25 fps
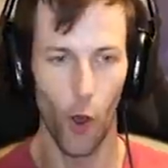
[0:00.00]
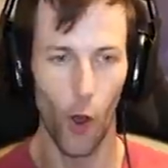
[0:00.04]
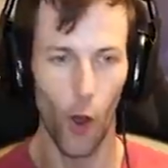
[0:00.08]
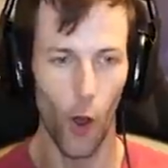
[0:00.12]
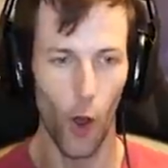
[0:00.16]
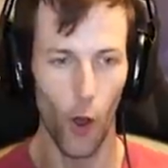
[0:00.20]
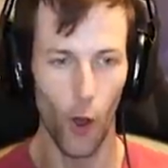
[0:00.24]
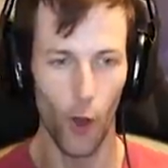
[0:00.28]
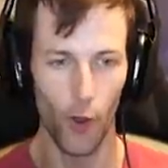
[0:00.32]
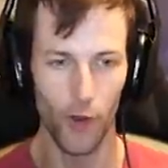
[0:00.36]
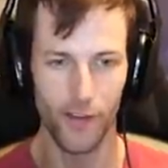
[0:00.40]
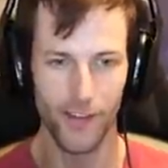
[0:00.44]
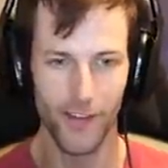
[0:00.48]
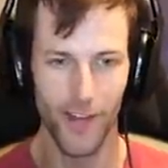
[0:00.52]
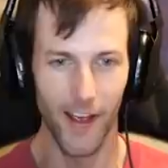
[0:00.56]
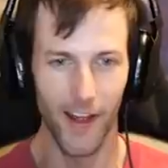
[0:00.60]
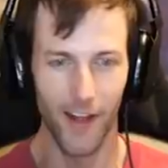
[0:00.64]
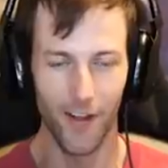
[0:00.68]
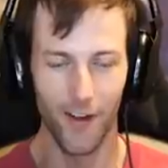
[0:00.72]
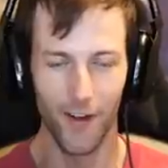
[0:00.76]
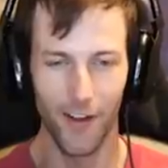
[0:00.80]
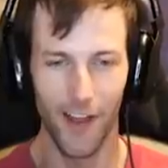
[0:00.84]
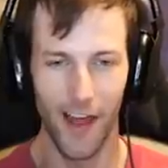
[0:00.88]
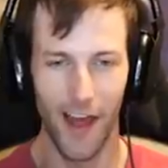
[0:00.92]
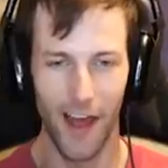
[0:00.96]
Oh, is
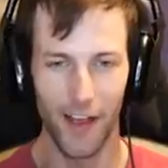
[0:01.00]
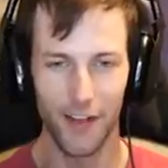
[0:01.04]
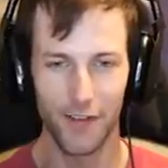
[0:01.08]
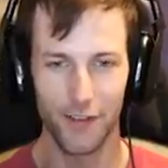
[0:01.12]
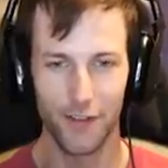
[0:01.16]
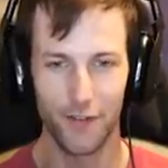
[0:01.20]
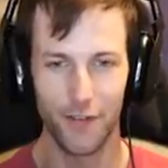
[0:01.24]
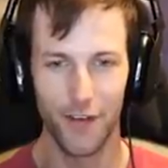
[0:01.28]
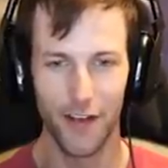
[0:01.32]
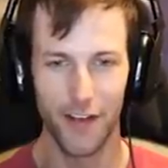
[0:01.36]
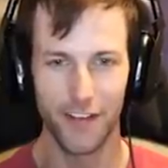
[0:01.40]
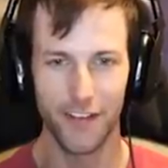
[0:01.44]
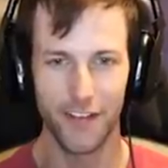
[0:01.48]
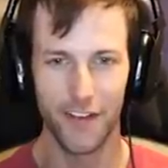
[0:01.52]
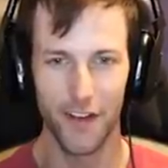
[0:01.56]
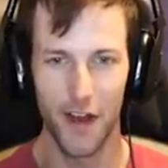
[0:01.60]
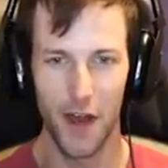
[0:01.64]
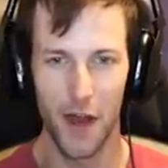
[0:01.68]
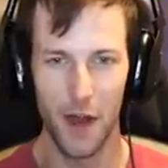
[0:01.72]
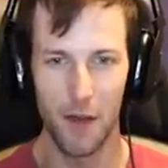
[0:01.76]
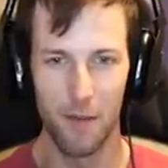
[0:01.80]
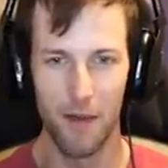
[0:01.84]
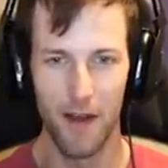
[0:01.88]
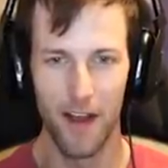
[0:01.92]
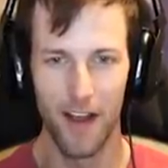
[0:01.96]
that our last
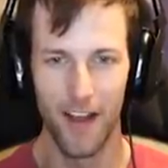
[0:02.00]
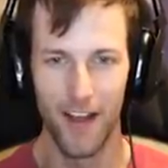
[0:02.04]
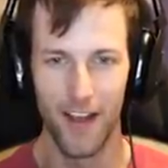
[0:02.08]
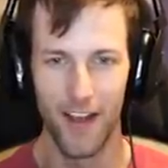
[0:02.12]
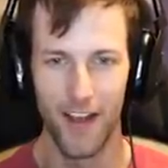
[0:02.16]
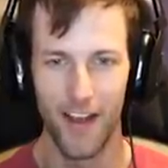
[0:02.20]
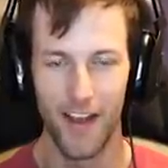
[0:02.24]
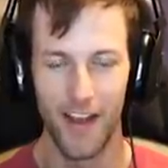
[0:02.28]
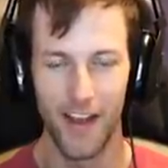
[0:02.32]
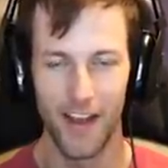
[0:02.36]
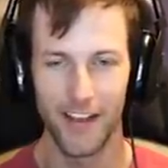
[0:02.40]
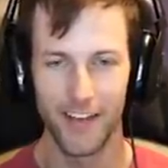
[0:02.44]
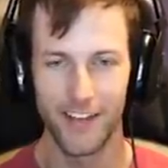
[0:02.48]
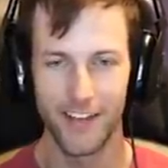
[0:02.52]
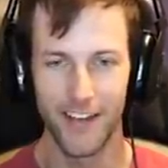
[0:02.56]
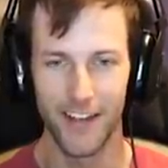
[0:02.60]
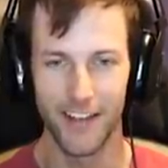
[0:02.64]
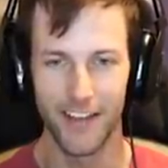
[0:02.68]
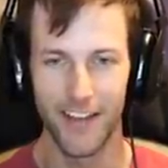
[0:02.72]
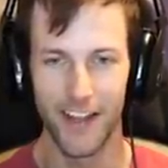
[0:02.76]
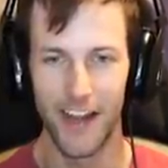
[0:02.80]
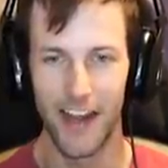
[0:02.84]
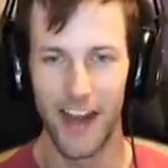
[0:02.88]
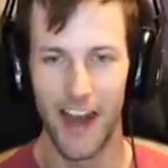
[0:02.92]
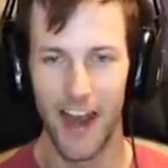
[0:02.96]
victim? Is
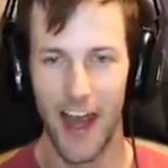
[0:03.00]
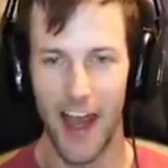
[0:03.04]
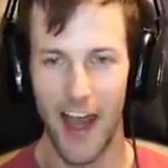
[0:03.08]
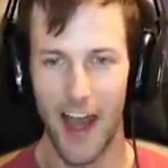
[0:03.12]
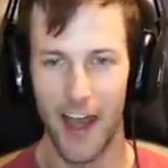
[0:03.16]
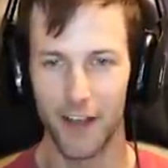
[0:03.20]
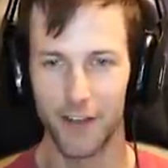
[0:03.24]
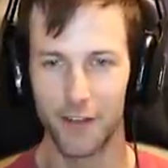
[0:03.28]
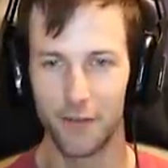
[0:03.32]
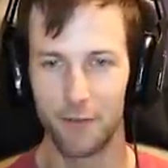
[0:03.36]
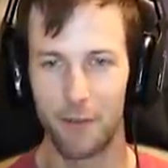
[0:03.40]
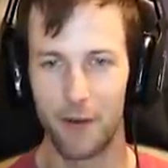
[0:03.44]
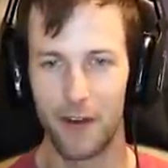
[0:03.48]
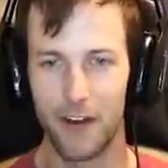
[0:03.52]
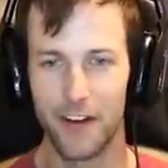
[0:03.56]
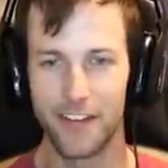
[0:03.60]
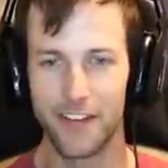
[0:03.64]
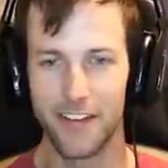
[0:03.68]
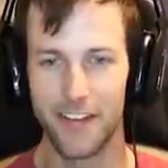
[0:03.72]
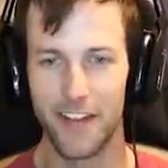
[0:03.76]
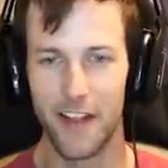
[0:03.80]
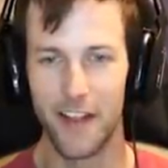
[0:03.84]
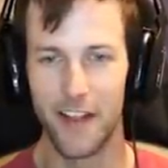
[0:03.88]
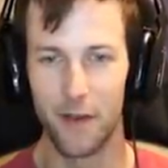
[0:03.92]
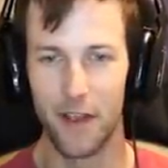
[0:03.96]
that the last
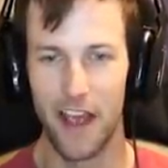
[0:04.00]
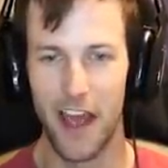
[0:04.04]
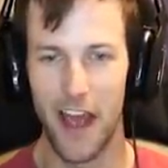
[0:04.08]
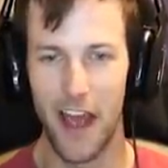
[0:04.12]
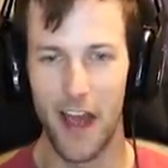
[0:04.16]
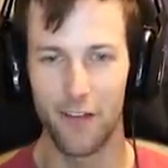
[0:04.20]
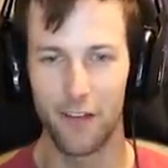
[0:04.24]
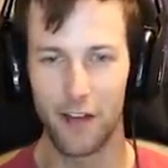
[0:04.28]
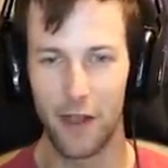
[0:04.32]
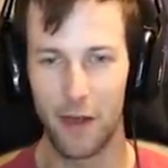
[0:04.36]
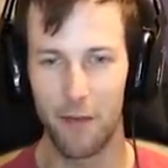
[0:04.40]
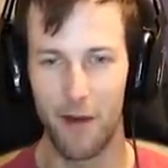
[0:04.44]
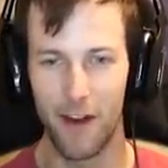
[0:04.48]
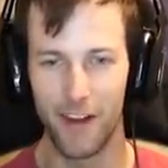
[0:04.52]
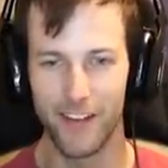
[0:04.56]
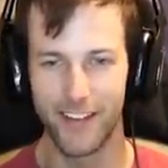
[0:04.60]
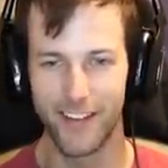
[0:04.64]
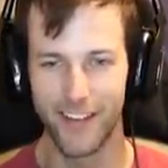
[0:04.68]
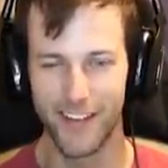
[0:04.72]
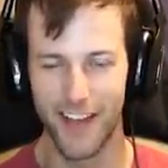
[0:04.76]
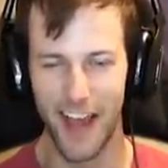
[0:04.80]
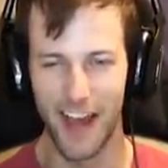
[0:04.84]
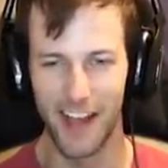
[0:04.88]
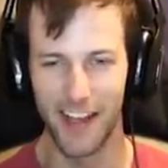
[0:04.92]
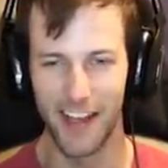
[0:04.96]
person that we have? Come on,
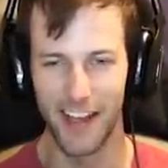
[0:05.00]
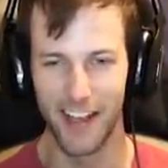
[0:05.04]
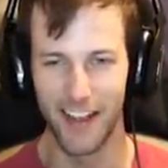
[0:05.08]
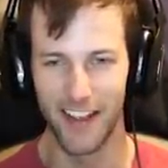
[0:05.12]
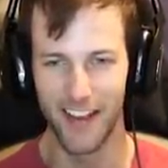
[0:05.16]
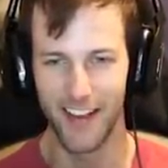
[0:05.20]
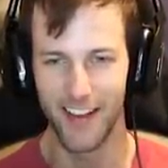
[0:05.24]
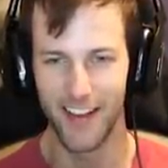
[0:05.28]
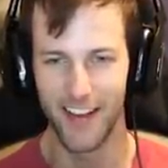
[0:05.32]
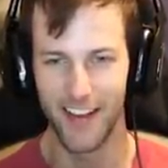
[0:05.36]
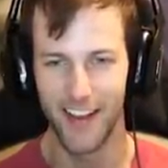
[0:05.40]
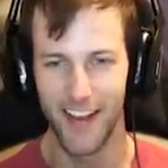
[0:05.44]
Skelly.